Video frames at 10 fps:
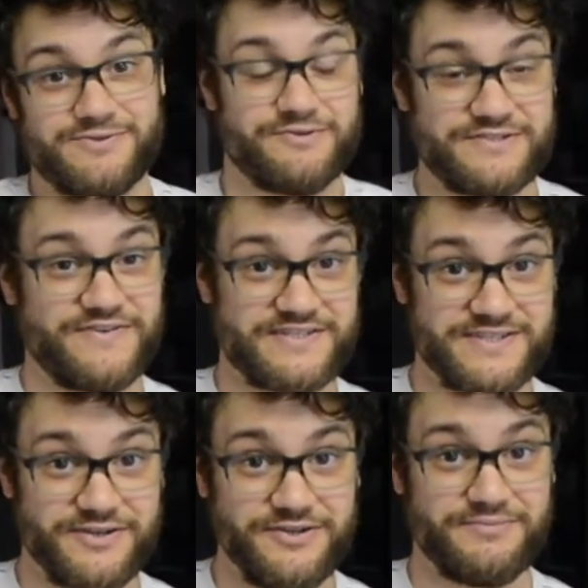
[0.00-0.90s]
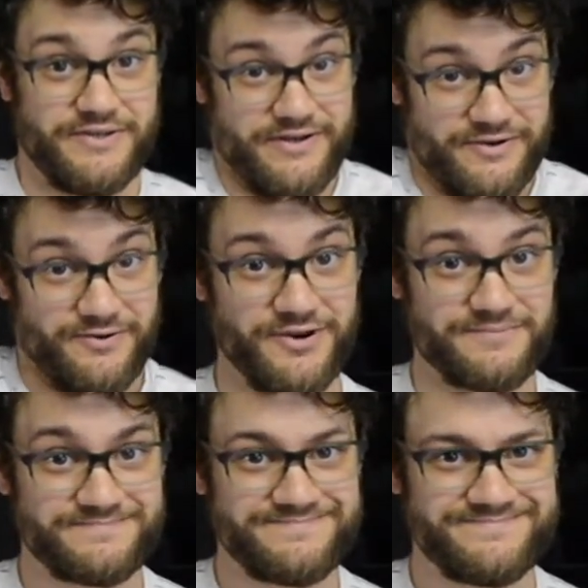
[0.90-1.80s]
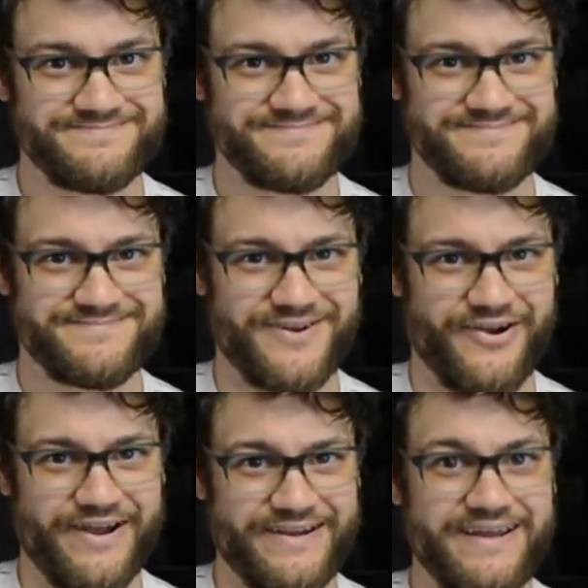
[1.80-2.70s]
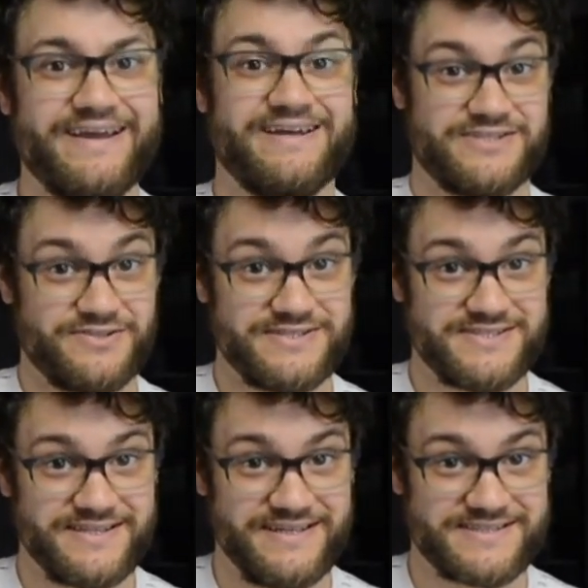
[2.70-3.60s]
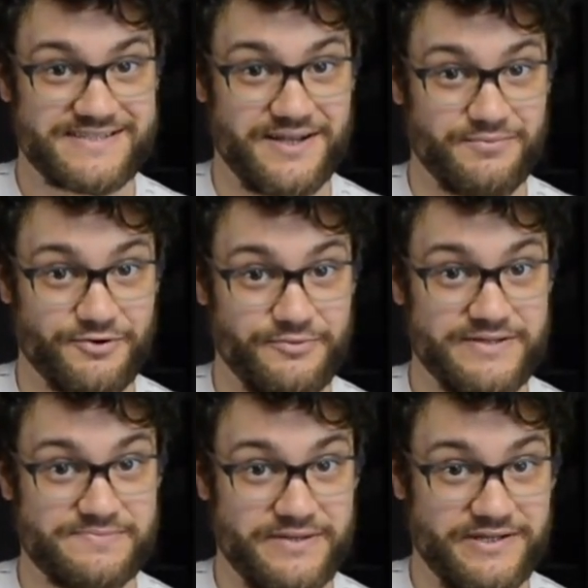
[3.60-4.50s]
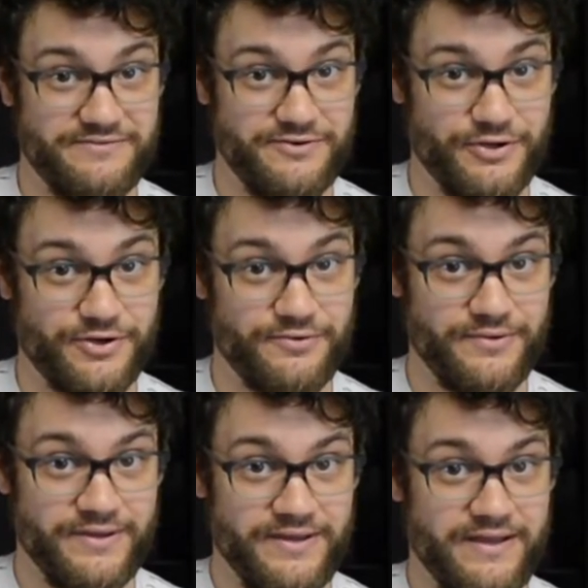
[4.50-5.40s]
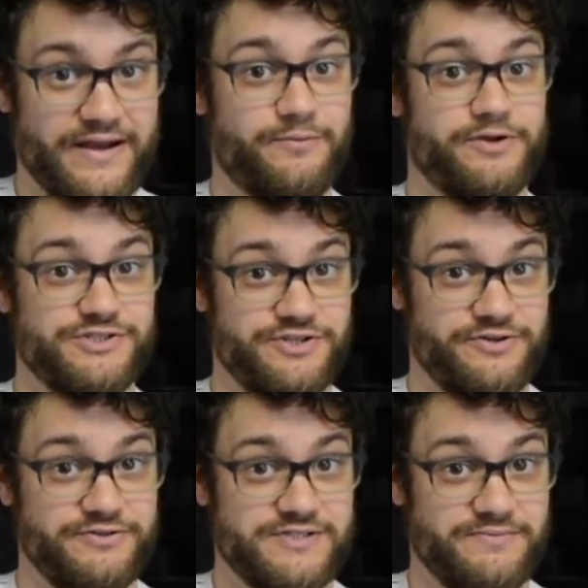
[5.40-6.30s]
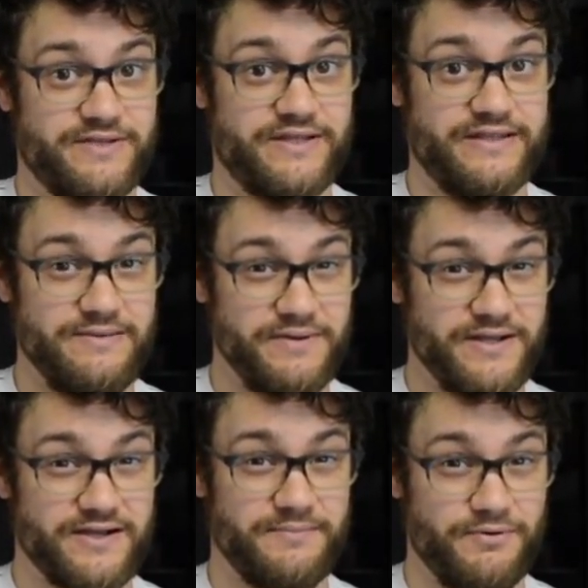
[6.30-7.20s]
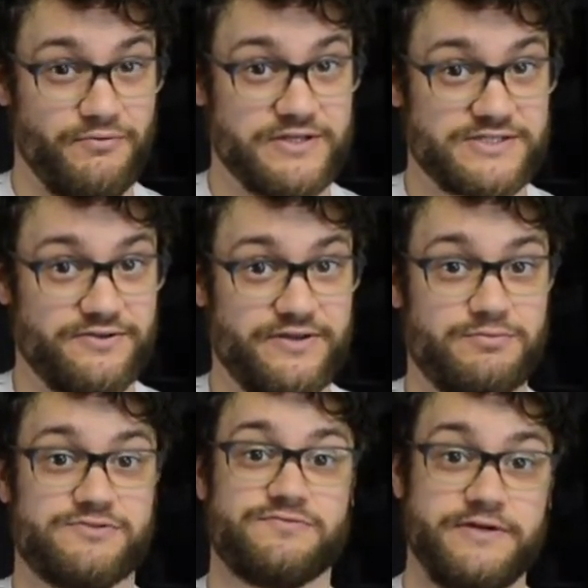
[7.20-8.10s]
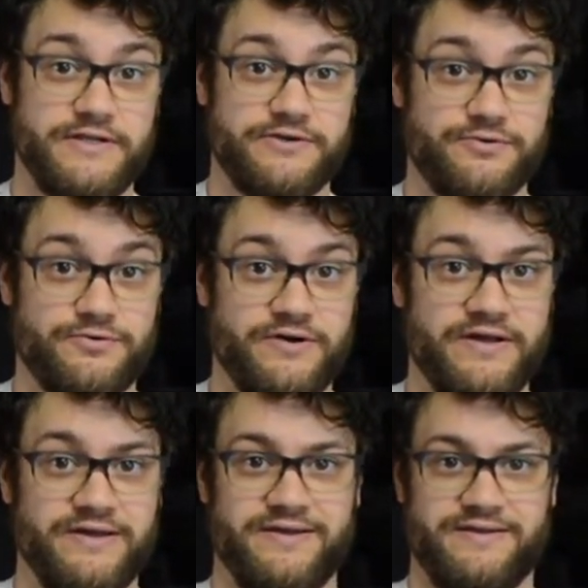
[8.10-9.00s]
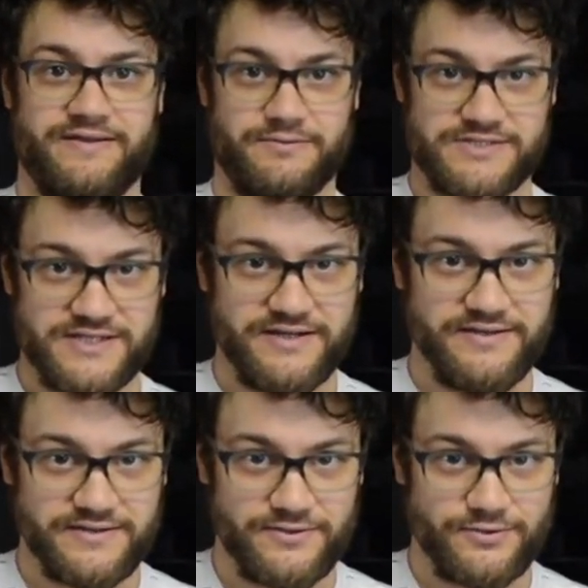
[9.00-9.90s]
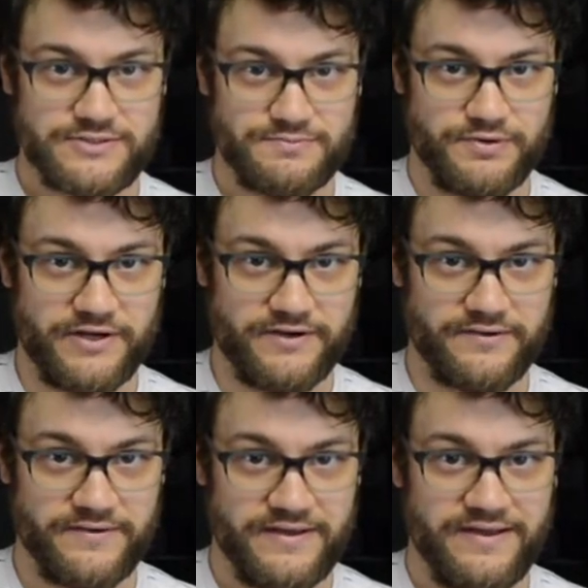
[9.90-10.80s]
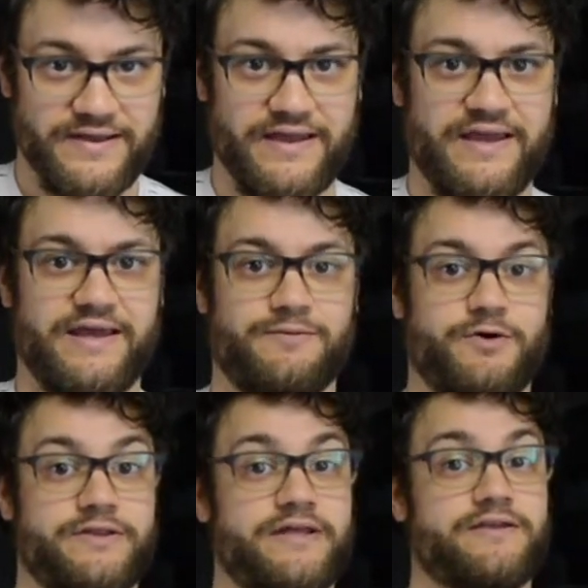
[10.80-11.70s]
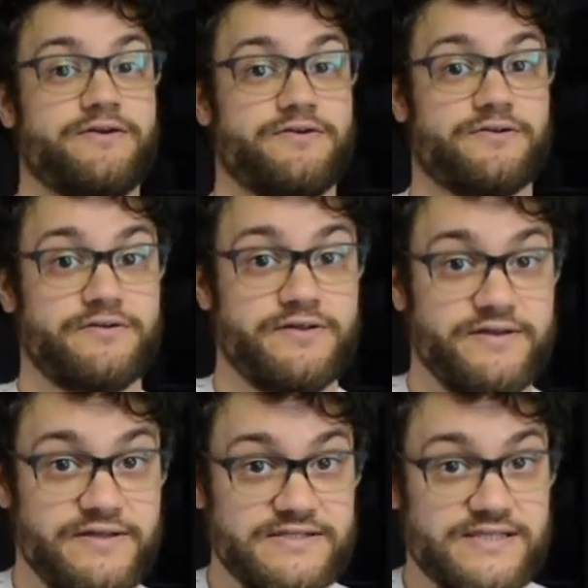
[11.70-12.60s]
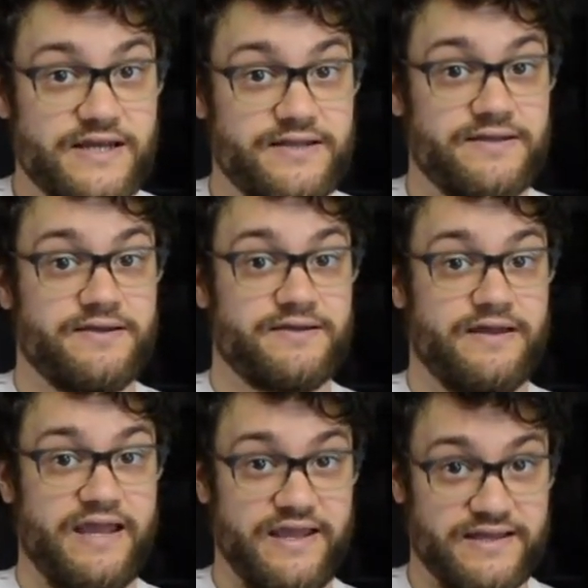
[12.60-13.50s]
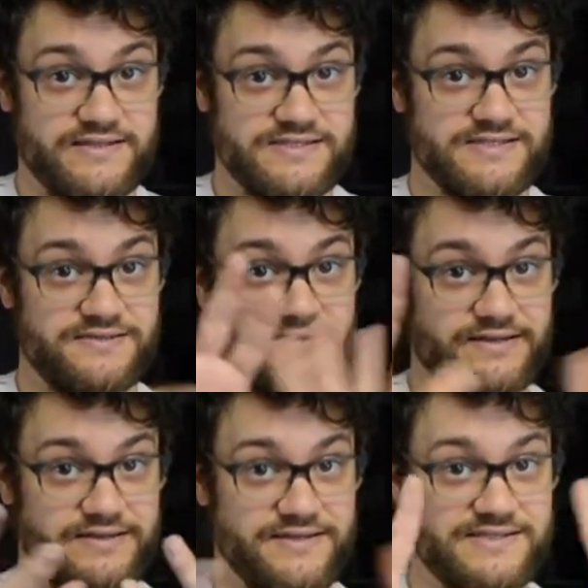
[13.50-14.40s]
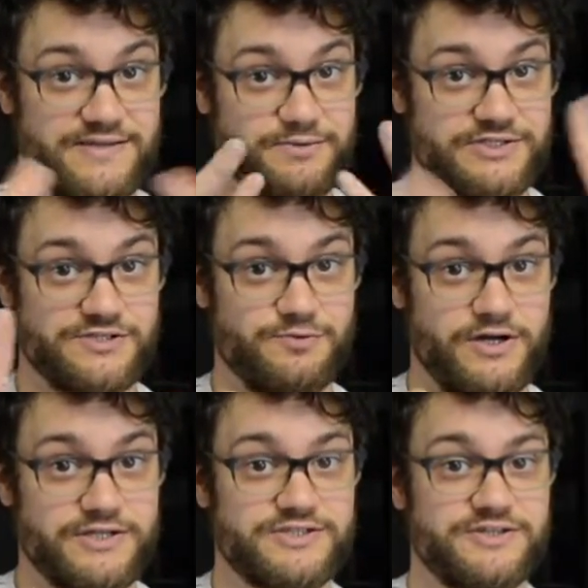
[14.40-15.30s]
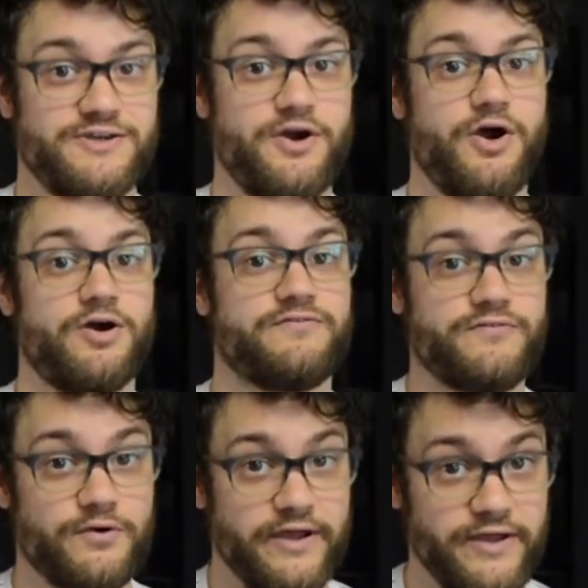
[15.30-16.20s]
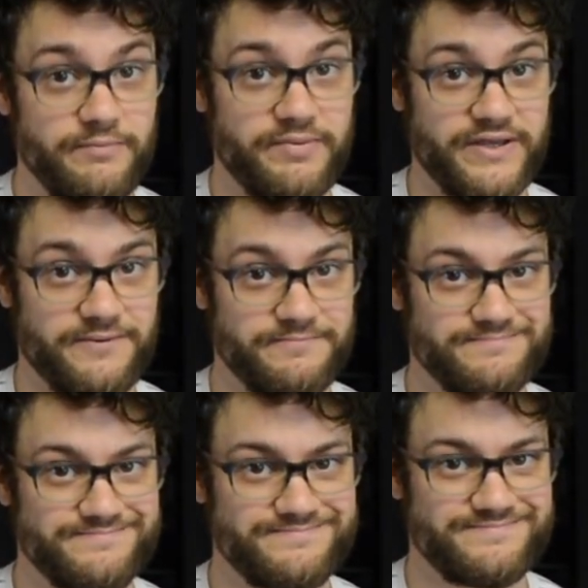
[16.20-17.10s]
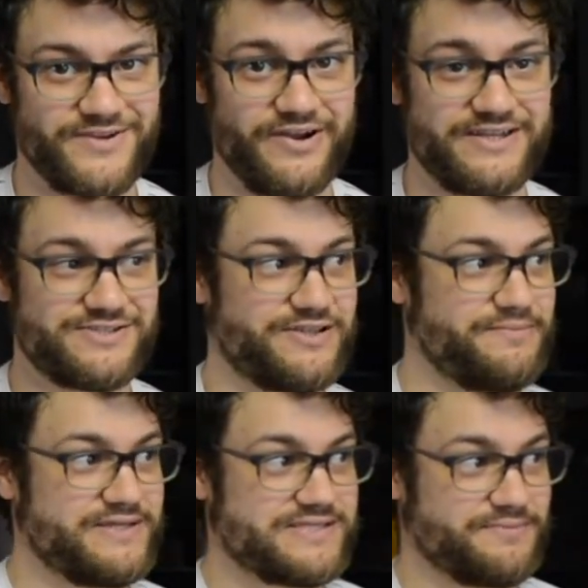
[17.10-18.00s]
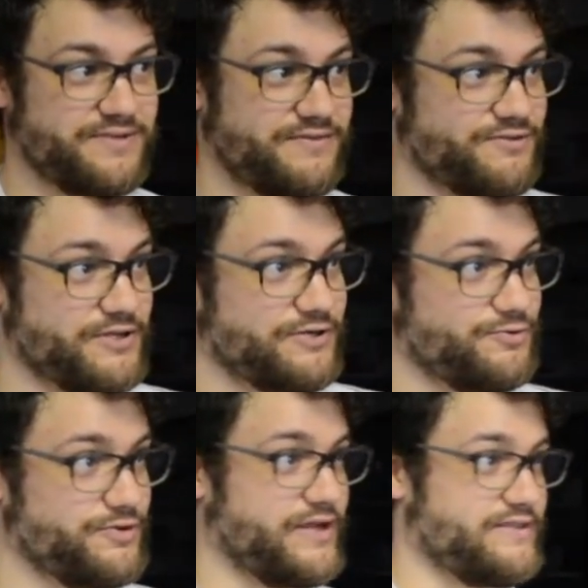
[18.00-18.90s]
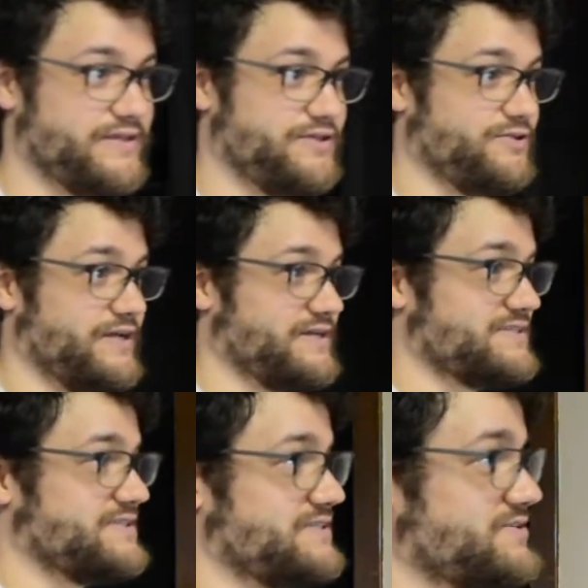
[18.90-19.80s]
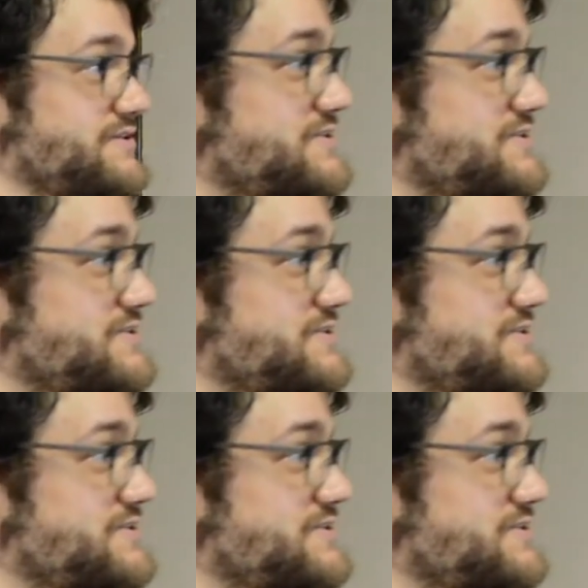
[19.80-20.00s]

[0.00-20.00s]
going as fast as I could, but there you are. All right, so this is the kids' club room, as many of you know, and I want to show you something that they made a couple weeks ago that was really cool. They were studying the Lord's Prayer, and what they learned is that hands, like these that we just washed, are for helping. All right, so they made something really cool that I think you'll like to see. So let's